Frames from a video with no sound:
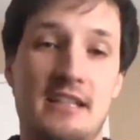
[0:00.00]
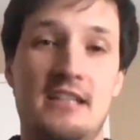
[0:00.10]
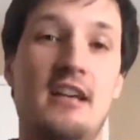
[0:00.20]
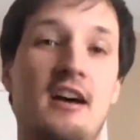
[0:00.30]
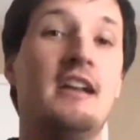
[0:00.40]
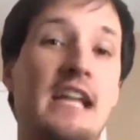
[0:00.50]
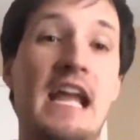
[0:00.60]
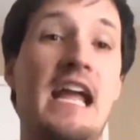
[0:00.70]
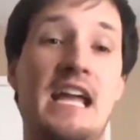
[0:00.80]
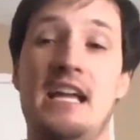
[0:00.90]
God
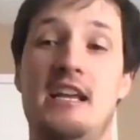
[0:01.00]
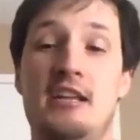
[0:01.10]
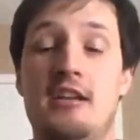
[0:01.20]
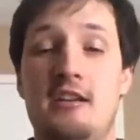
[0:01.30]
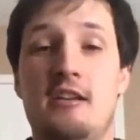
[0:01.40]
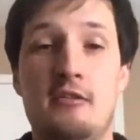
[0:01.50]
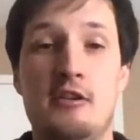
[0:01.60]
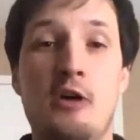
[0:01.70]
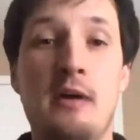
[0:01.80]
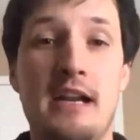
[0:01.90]
Eh, you know,
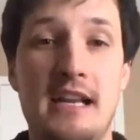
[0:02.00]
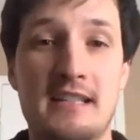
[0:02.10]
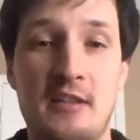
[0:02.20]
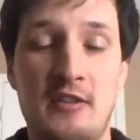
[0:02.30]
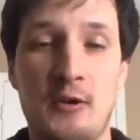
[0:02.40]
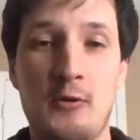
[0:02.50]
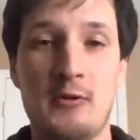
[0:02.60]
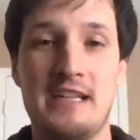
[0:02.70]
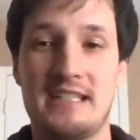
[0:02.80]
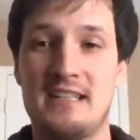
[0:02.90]
nobody has
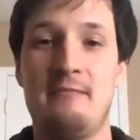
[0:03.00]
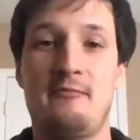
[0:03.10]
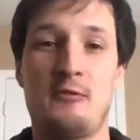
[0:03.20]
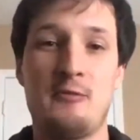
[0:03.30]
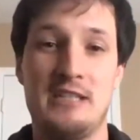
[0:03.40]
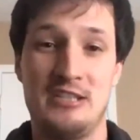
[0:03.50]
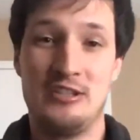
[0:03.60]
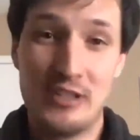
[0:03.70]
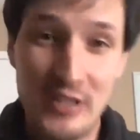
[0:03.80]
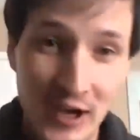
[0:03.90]
authority except for which
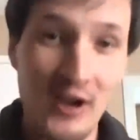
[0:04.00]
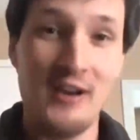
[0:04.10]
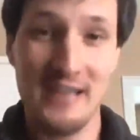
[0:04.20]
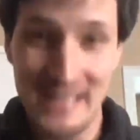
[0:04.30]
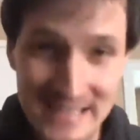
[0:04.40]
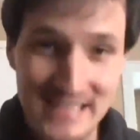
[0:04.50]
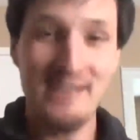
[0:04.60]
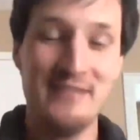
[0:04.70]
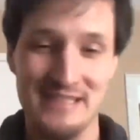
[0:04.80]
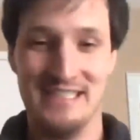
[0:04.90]
God has
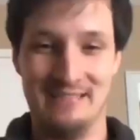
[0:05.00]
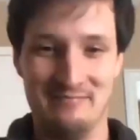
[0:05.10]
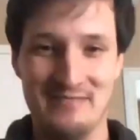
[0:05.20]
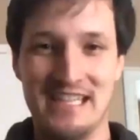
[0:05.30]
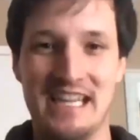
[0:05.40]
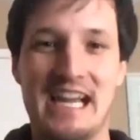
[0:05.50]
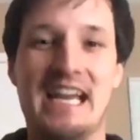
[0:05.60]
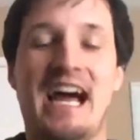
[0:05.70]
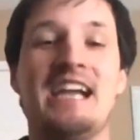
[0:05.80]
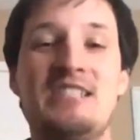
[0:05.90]
given them.
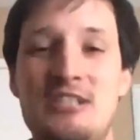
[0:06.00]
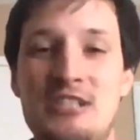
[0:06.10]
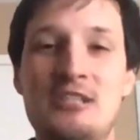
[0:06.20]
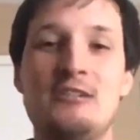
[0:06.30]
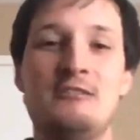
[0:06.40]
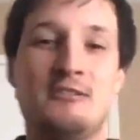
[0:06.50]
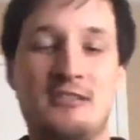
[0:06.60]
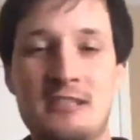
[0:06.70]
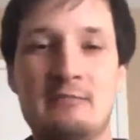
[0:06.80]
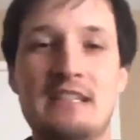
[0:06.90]
And I choose
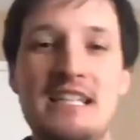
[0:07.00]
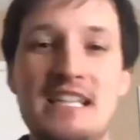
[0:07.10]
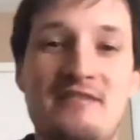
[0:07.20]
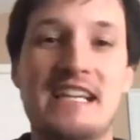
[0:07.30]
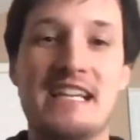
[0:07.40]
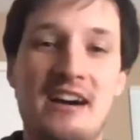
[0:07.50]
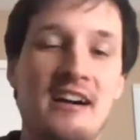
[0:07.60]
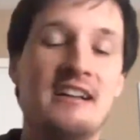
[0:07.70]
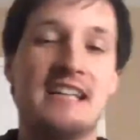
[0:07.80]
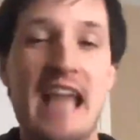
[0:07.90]
to believe that
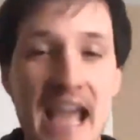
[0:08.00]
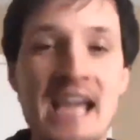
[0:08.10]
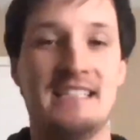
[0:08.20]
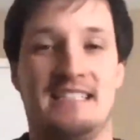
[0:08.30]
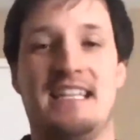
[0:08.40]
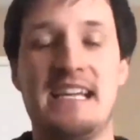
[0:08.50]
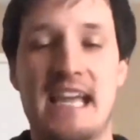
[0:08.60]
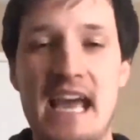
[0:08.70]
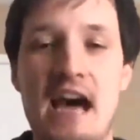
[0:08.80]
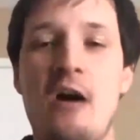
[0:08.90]
God can
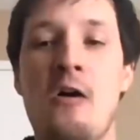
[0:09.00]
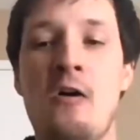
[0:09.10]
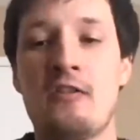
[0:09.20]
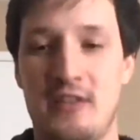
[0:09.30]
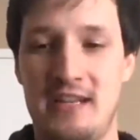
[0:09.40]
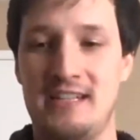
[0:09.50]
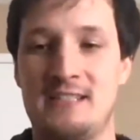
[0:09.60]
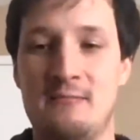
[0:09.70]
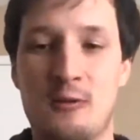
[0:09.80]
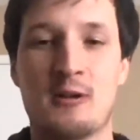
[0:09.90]
take all things
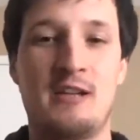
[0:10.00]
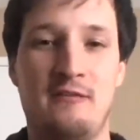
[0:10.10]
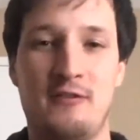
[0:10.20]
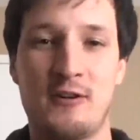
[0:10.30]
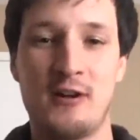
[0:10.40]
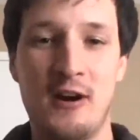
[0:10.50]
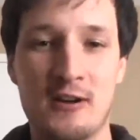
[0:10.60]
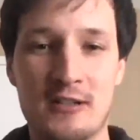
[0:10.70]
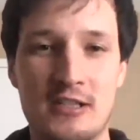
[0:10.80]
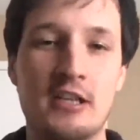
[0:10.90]
and work it for
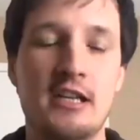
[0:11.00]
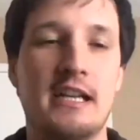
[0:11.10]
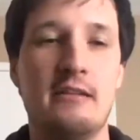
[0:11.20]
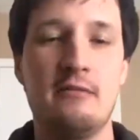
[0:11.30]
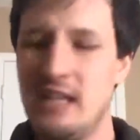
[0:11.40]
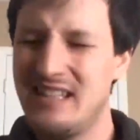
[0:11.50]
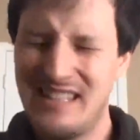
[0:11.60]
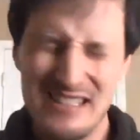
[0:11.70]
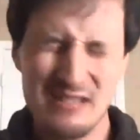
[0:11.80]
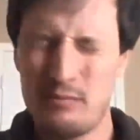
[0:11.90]
our good. And, and
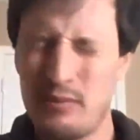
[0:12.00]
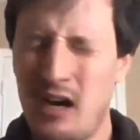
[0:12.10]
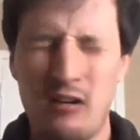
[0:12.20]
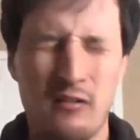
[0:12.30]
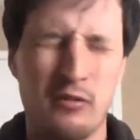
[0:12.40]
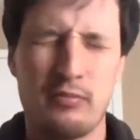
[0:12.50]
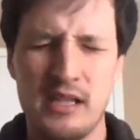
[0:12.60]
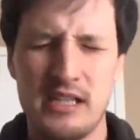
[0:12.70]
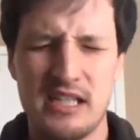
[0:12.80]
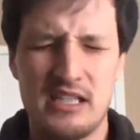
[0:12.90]
there's a powerful
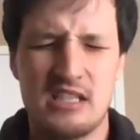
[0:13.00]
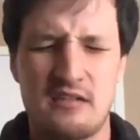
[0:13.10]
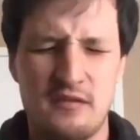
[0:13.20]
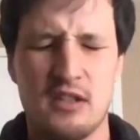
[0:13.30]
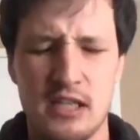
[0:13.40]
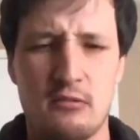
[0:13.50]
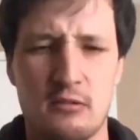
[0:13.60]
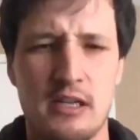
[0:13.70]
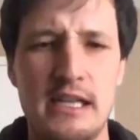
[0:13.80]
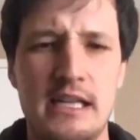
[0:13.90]
place I just feel like
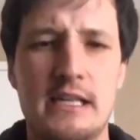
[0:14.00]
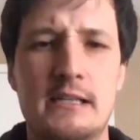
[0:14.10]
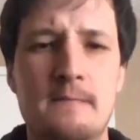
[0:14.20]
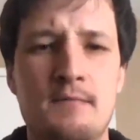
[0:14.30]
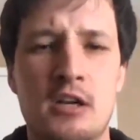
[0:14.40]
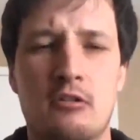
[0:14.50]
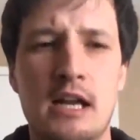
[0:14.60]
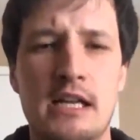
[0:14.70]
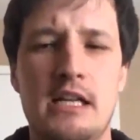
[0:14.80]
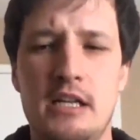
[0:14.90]
we're in
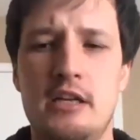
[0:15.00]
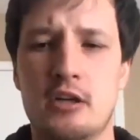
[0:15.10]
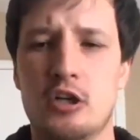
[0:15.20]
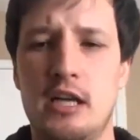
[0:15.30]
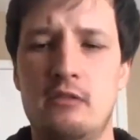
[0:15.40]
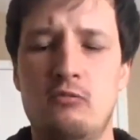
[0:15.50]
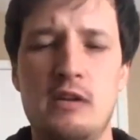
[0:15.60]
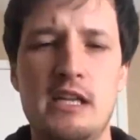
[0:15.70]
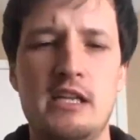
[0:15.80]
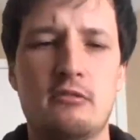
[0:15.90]
right here, and
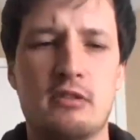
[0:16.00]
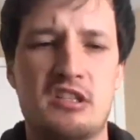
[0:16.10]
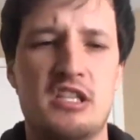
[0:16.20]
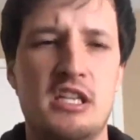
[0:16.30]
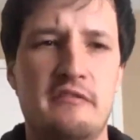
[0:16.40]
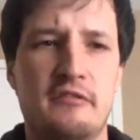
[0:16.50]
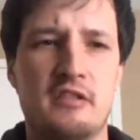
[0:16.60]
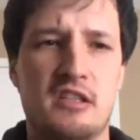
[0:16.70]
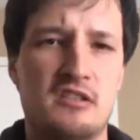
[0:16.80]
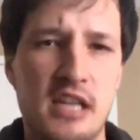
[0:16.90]
we need to receive for
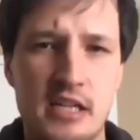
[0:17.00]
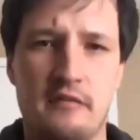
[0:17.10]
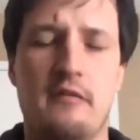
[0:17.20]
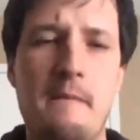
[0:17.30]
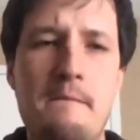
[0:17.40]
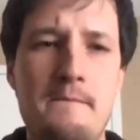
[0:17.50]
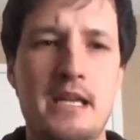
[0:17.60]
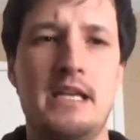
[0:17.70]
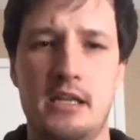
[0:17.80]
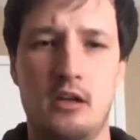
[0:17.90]
the sake of
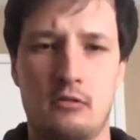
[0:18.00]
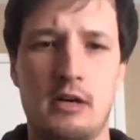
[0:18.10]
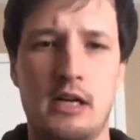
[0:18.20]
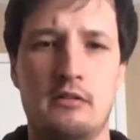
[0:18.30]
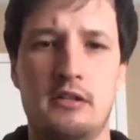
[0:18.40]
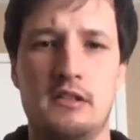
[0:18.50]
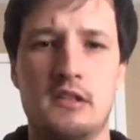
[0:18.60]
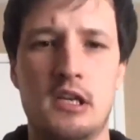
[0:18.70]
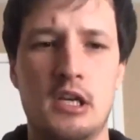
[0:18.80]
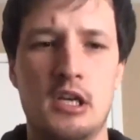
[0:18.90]
many around us.
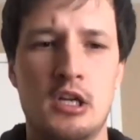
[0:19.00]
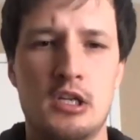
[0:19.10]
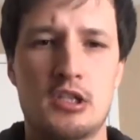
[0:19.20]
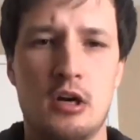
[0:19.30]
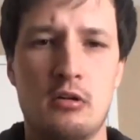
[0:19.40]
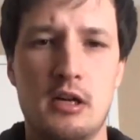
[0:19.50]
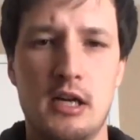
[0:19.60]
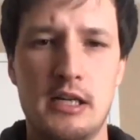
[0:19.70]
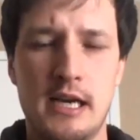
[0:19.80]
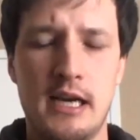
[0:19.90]
So,
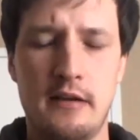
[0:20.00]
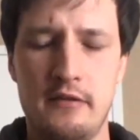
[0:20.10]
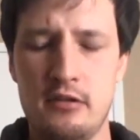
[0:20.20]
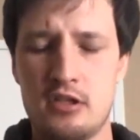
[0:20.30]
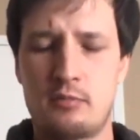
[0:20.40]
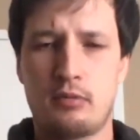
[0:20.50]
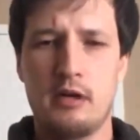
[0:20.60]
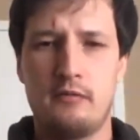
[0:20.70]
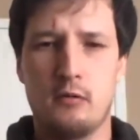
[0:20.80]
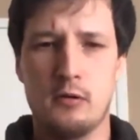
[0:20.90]
yeah, if you just
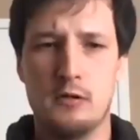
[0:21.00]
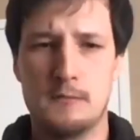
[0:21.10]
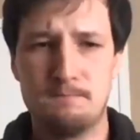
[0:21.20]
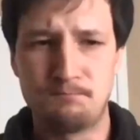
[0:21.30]
pray for us.